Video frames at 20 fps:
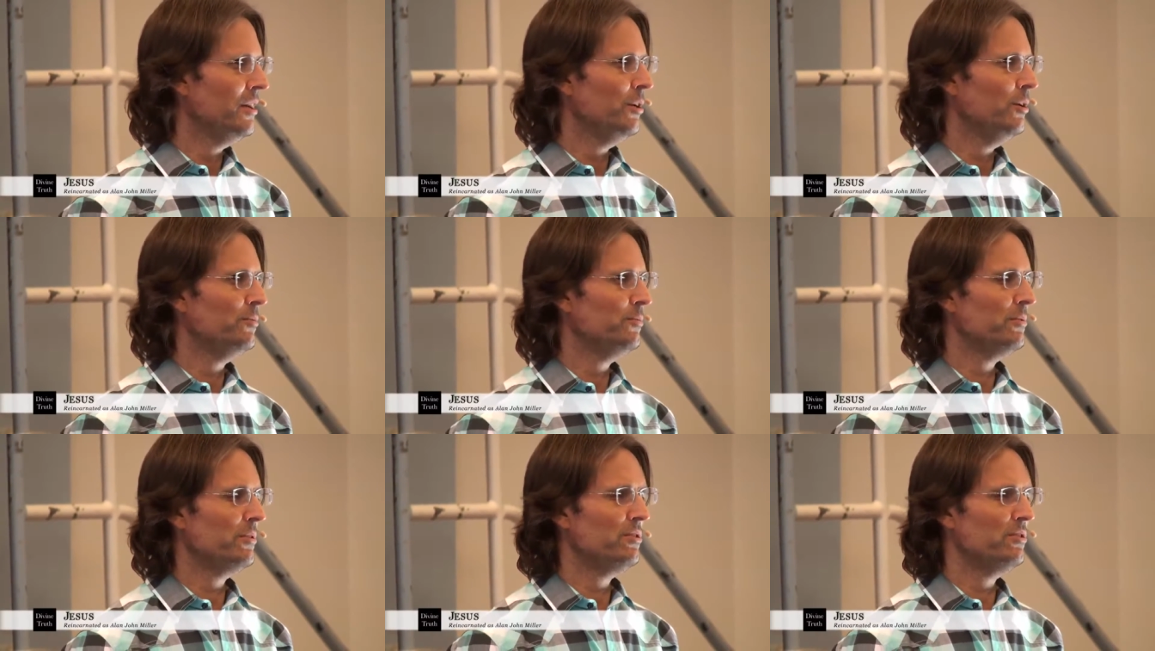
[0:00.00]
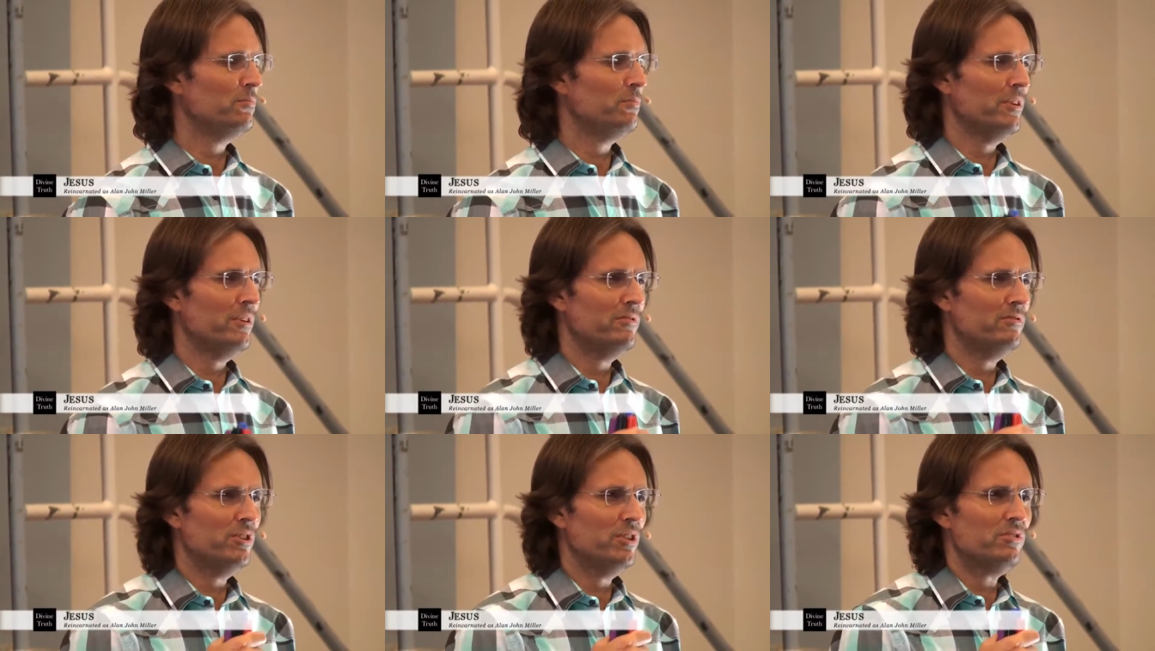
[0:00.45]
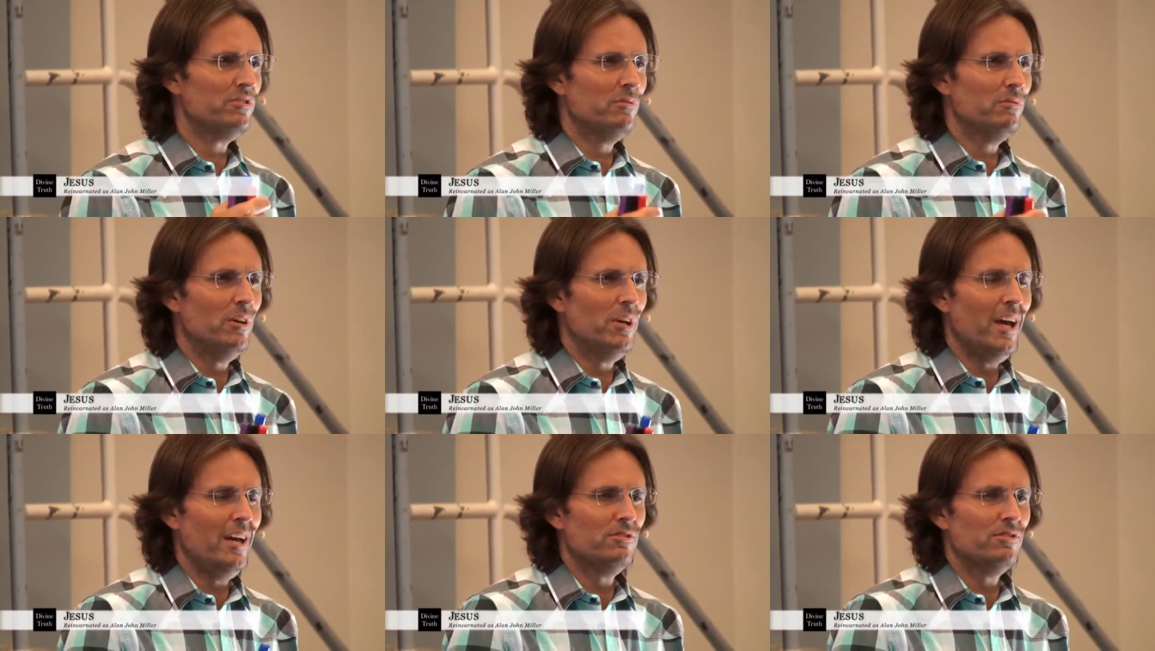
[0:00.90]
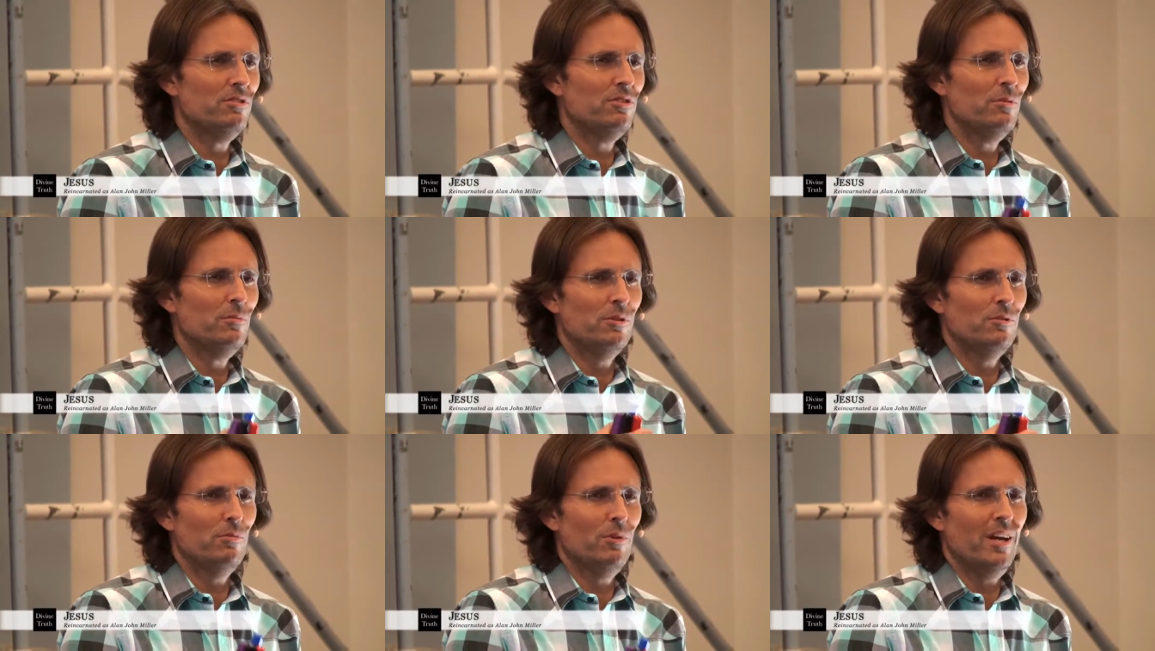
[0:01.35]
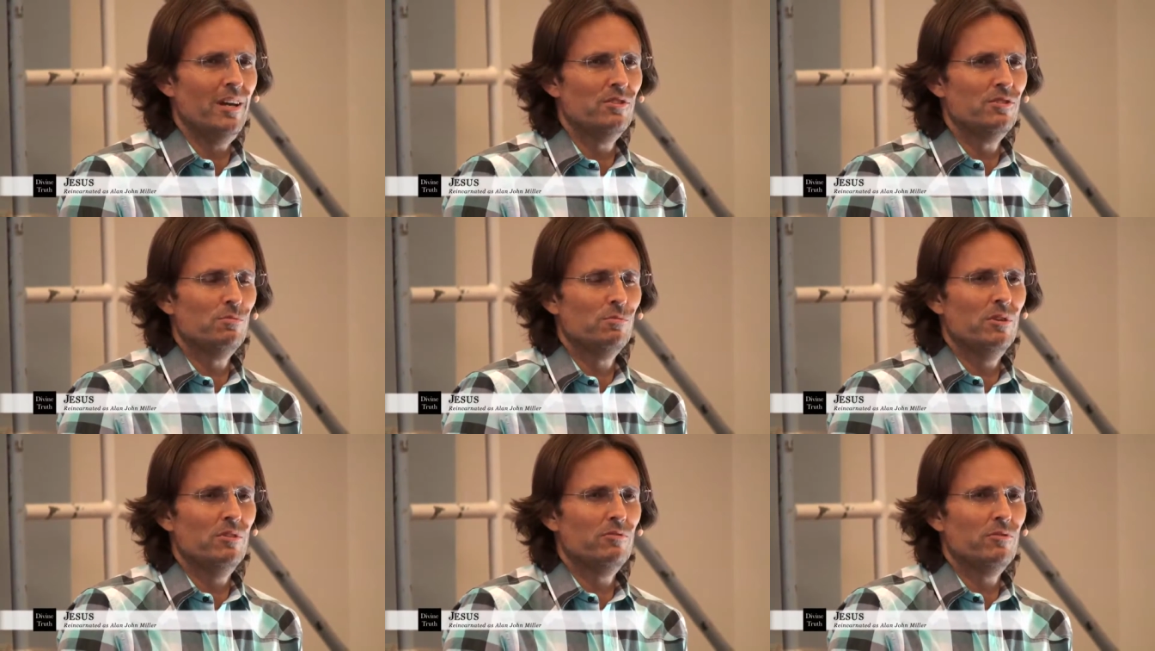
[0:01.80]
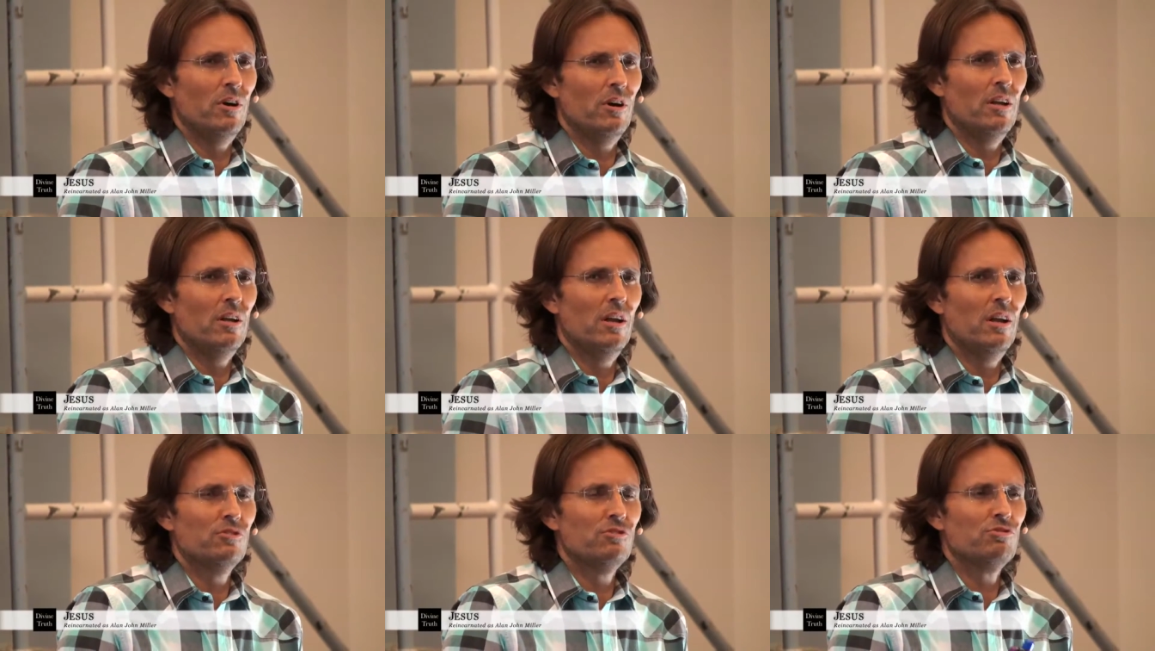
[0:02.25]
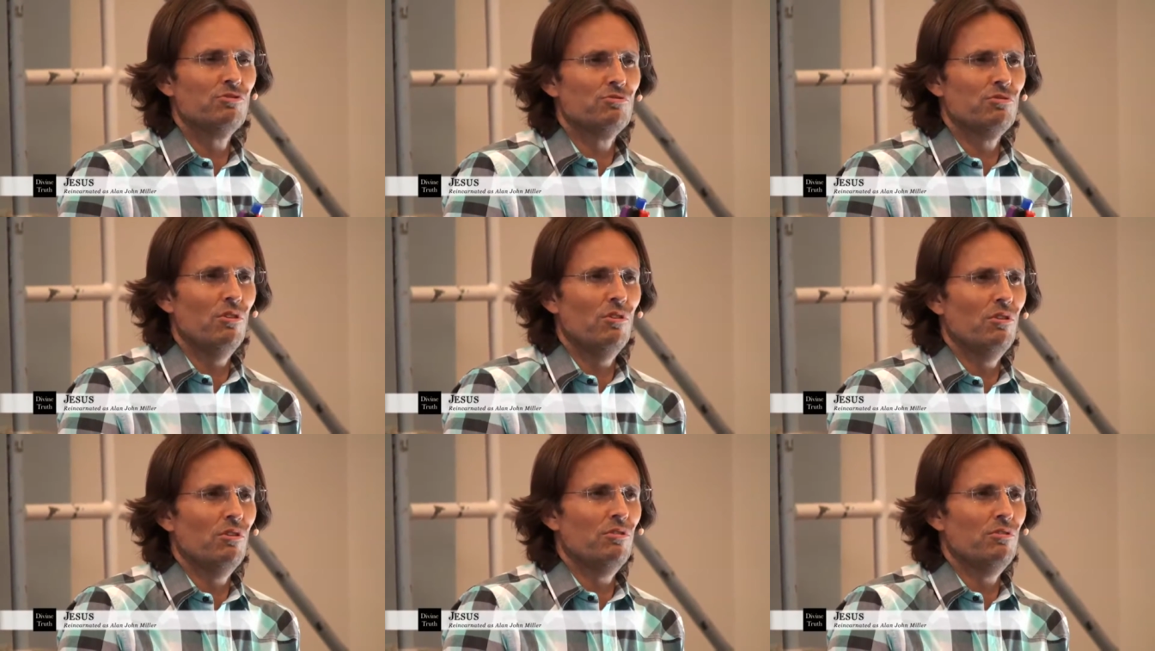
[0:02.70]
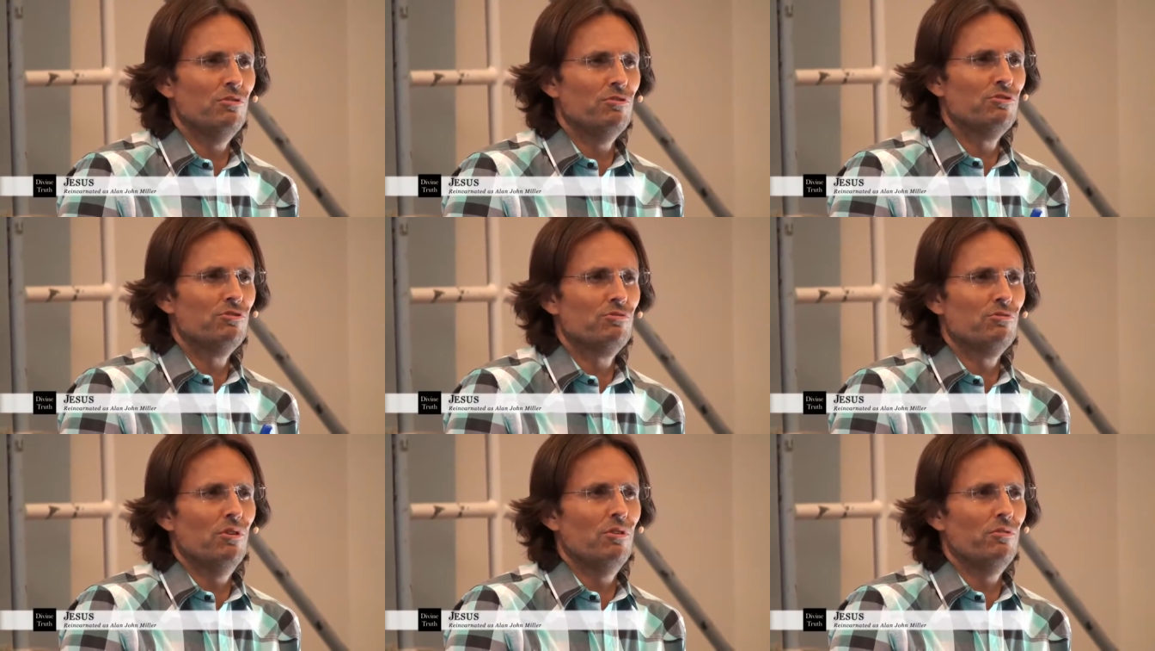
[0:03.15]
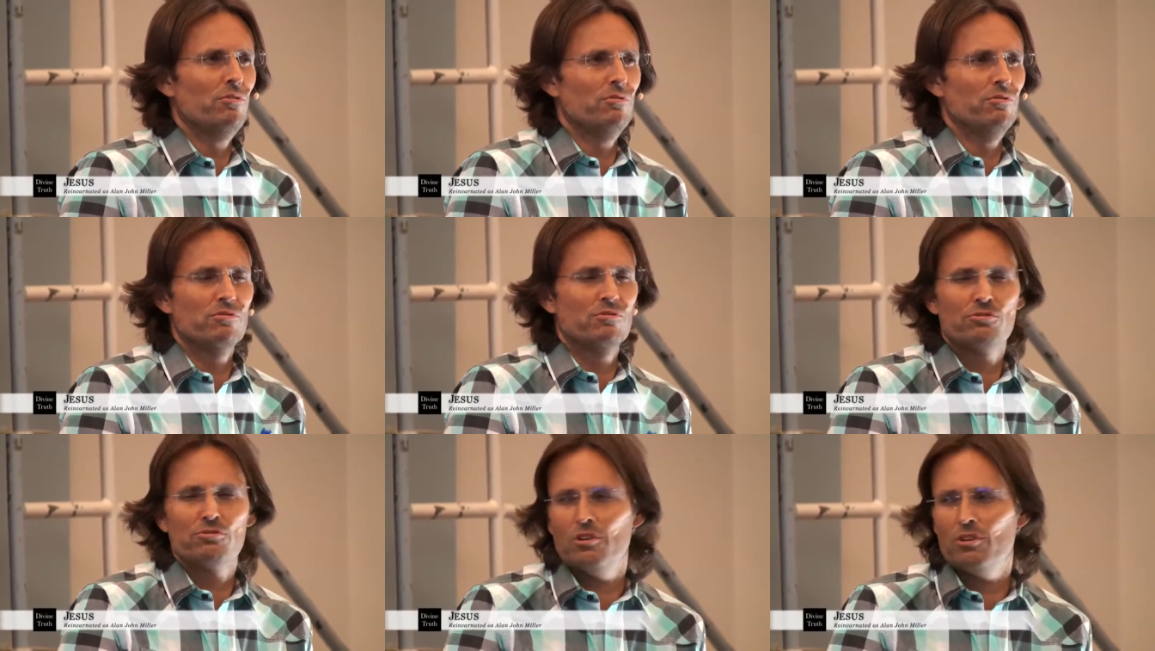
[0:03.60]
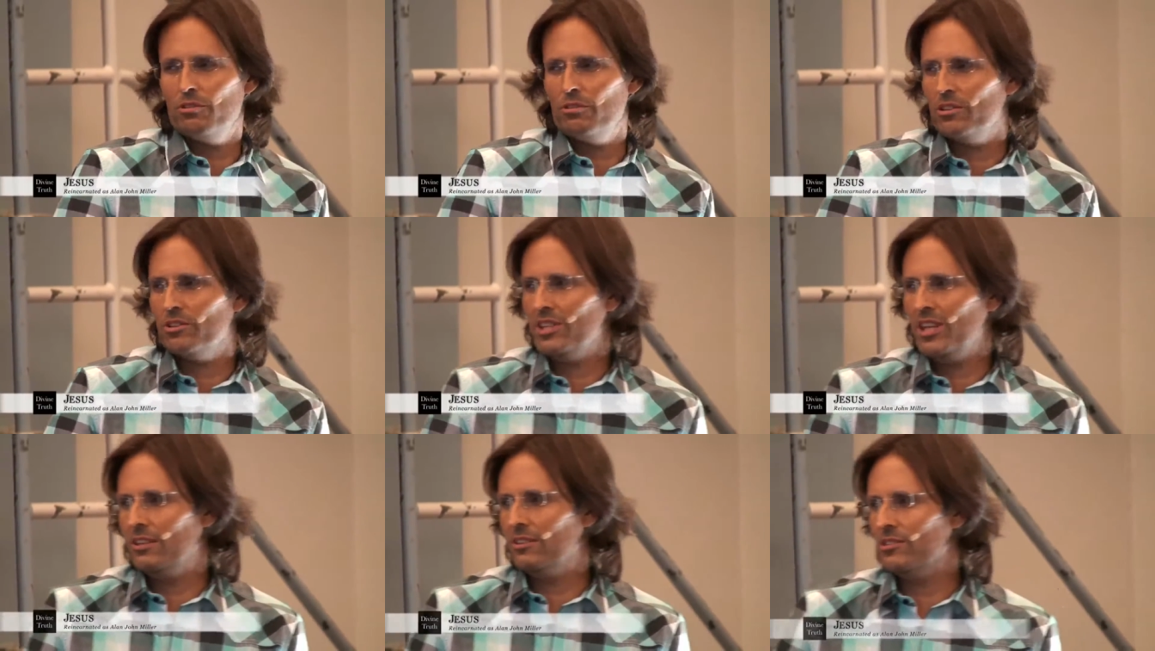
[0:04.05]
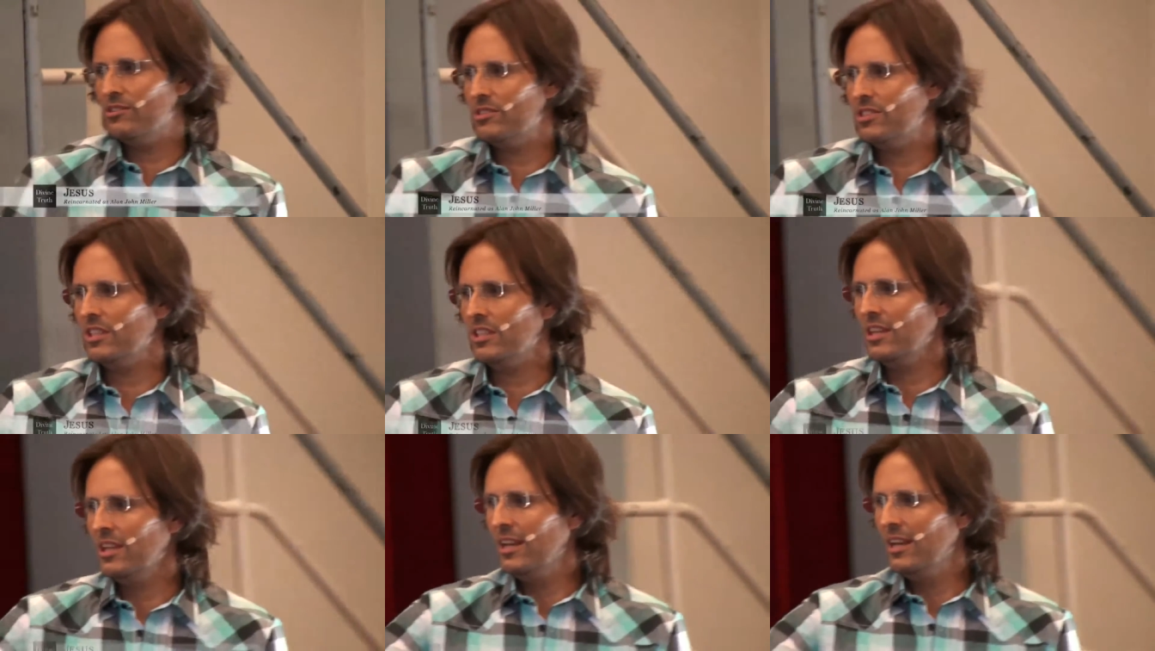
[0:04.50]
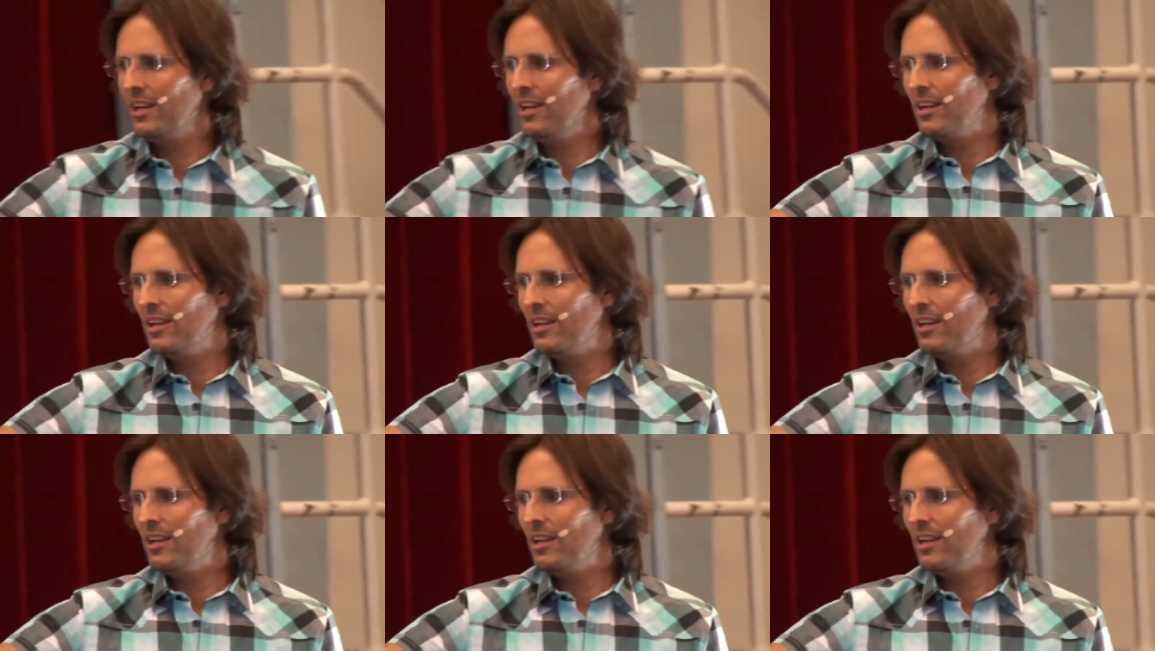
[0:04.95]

It's because we just, as a human race, we've got a stronger and stronger and stronger tendency